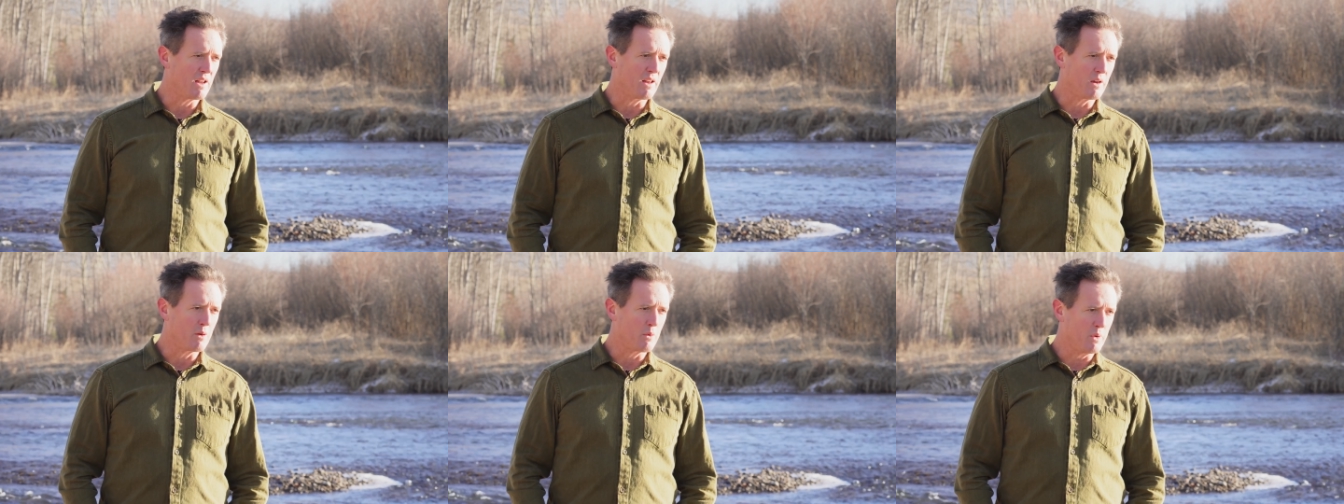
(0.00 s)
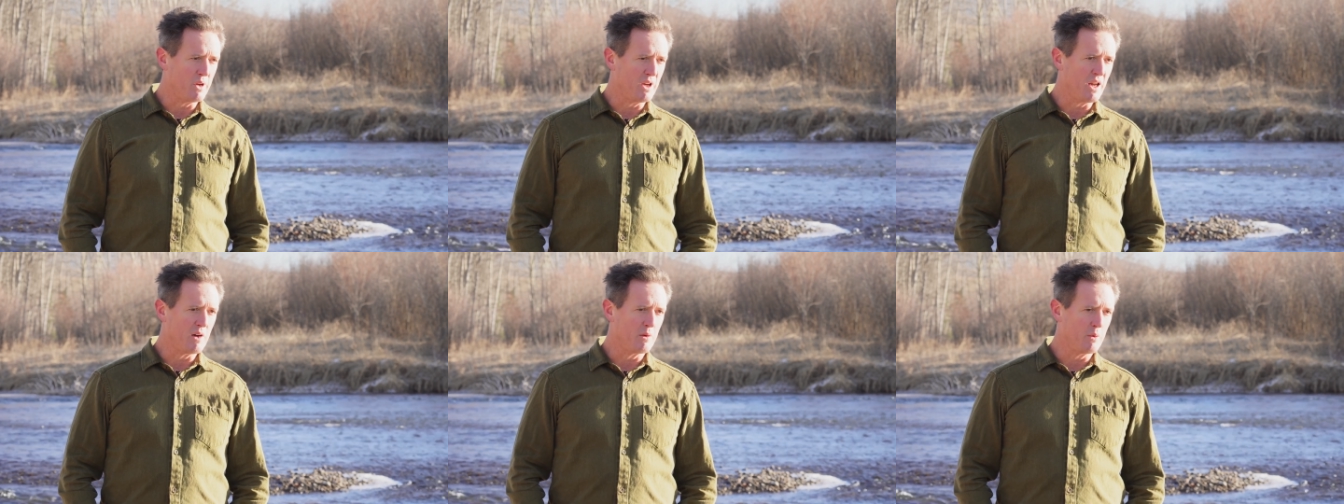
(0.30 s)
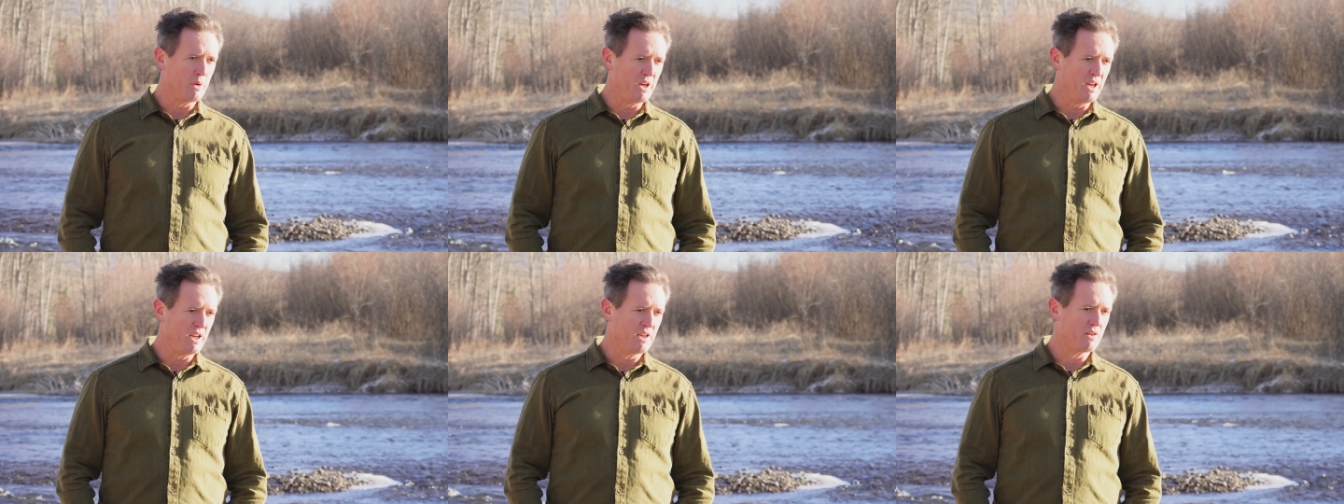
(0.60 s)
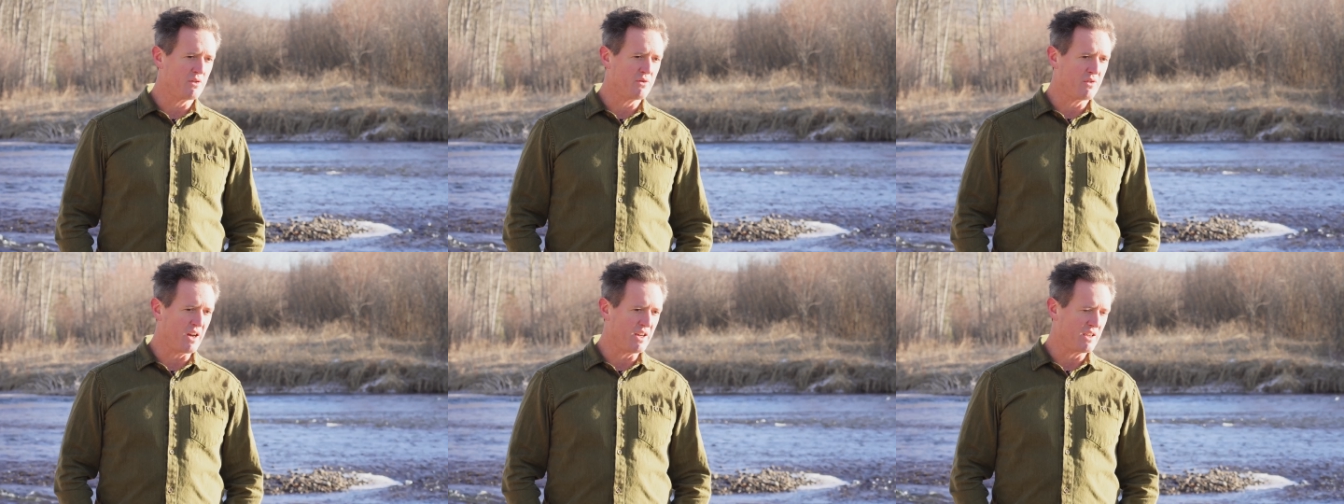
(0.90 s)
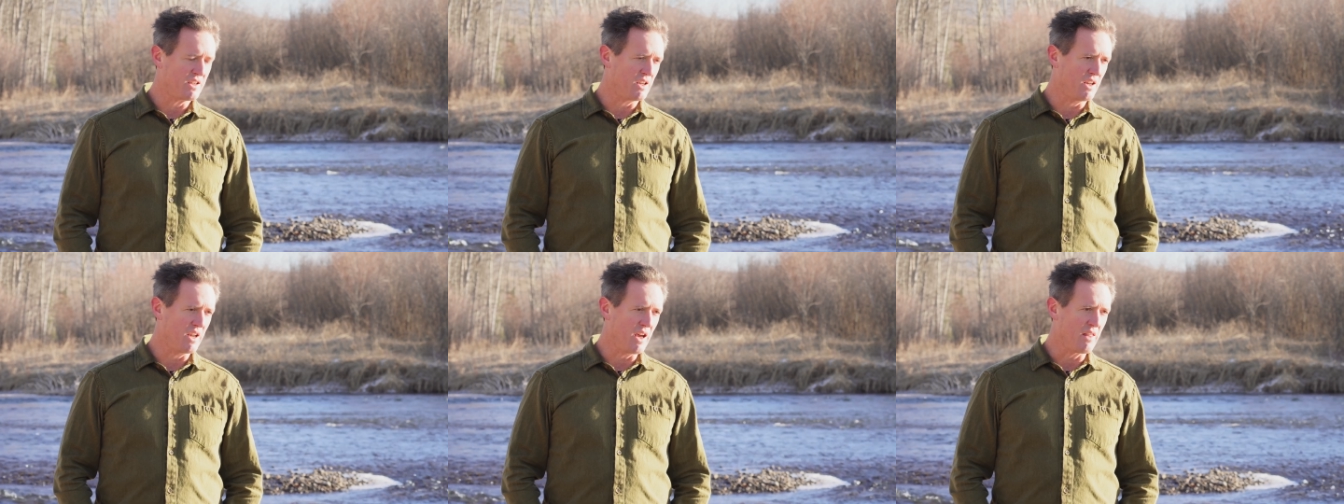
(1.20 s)
Like we need to
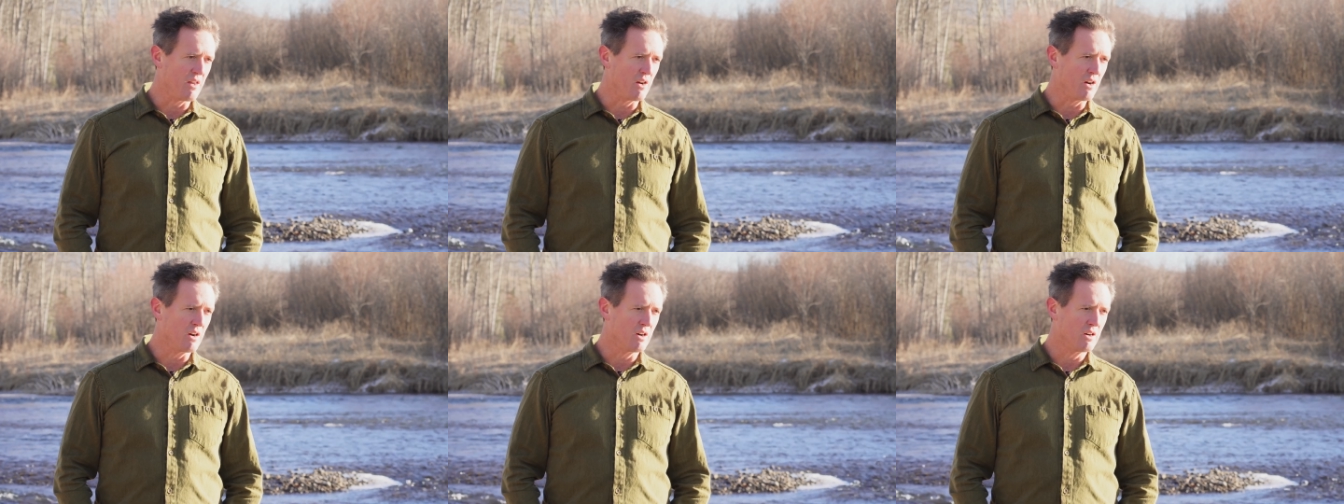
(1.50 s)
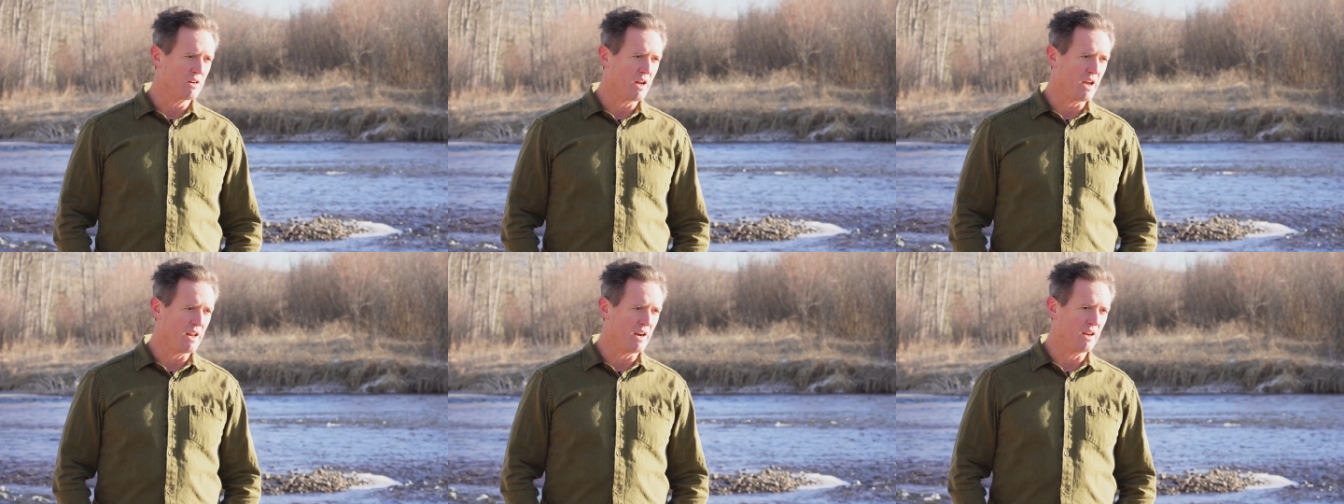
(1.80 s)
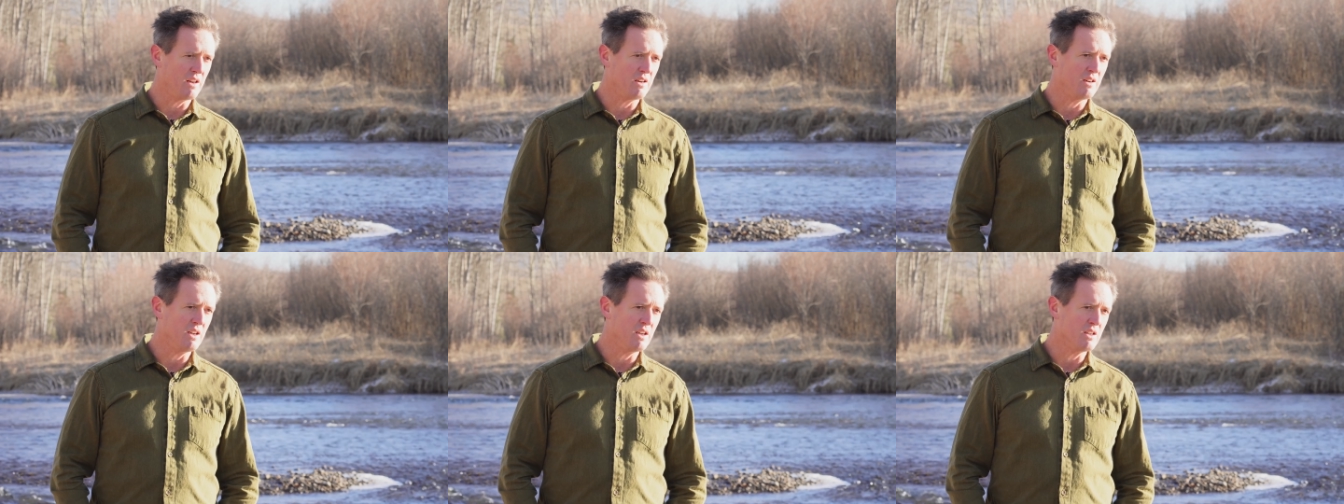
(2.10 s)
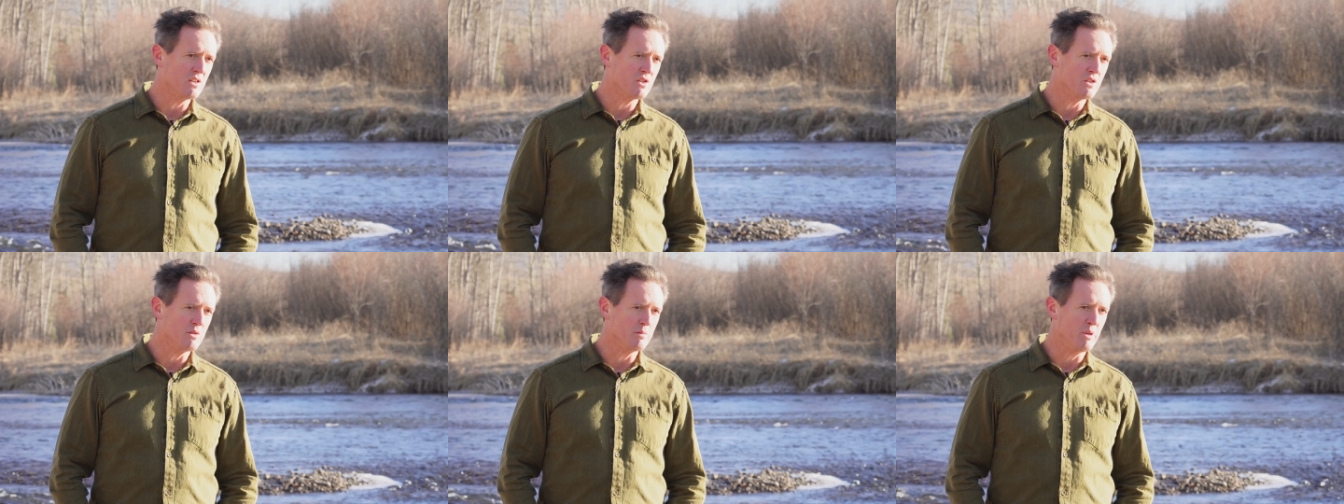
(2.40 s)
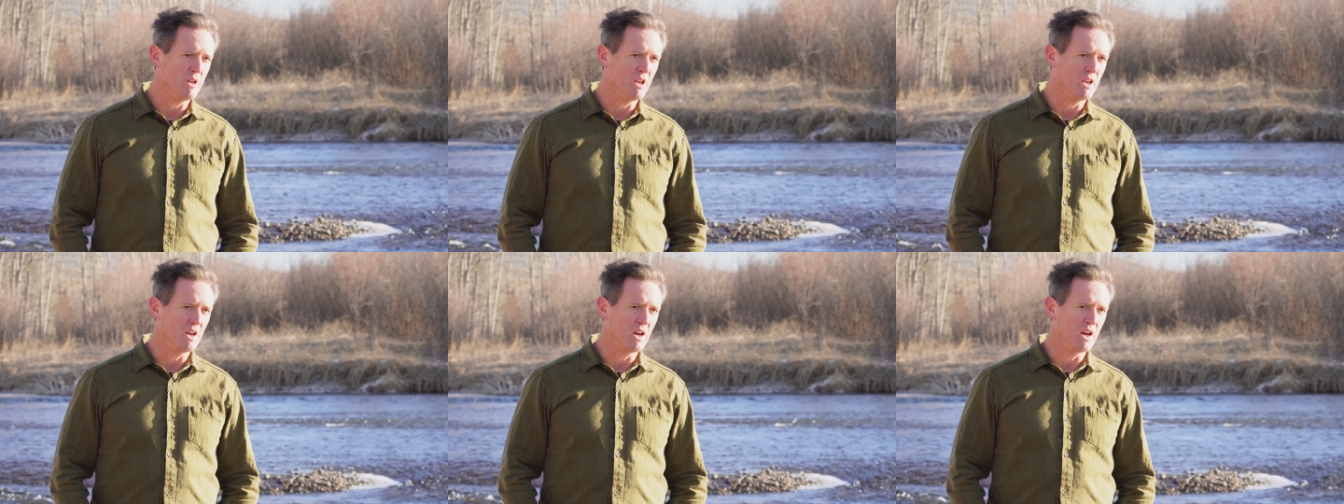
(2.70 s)
fight together, and it needs to
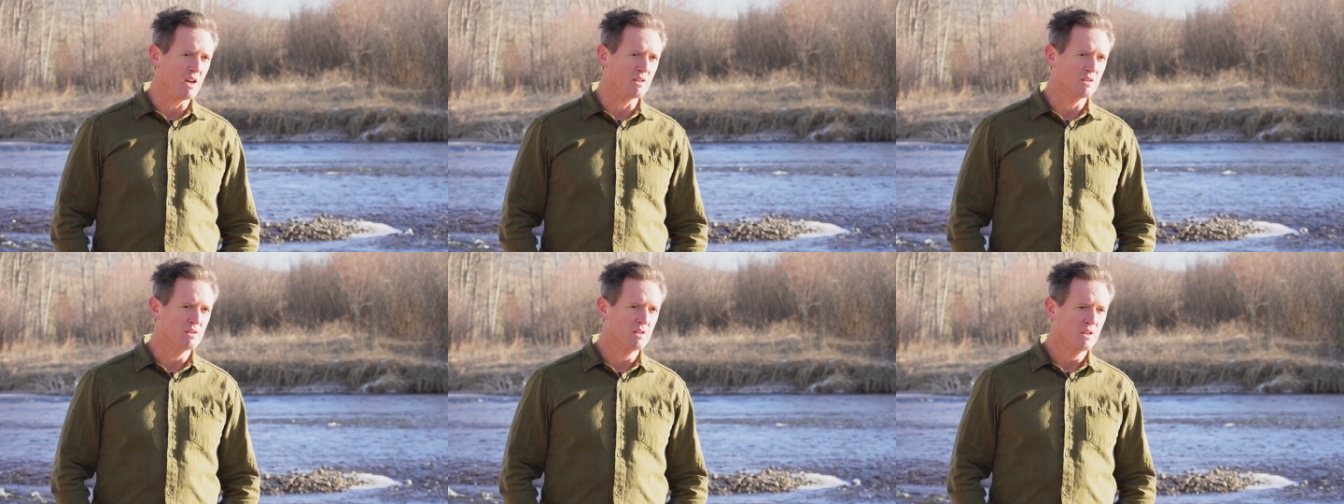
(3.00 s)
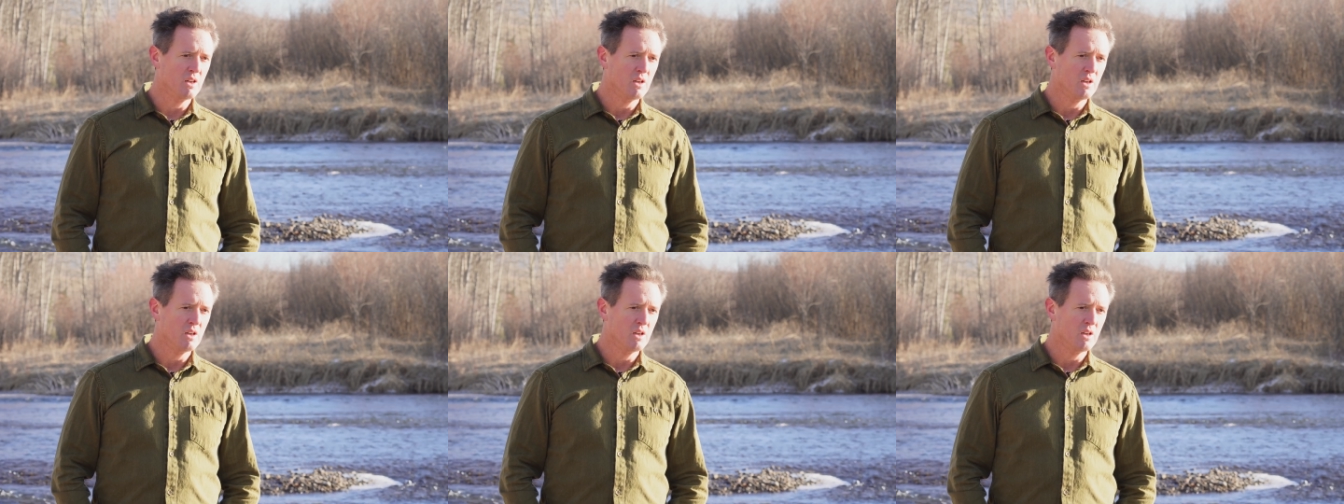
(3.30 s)
be a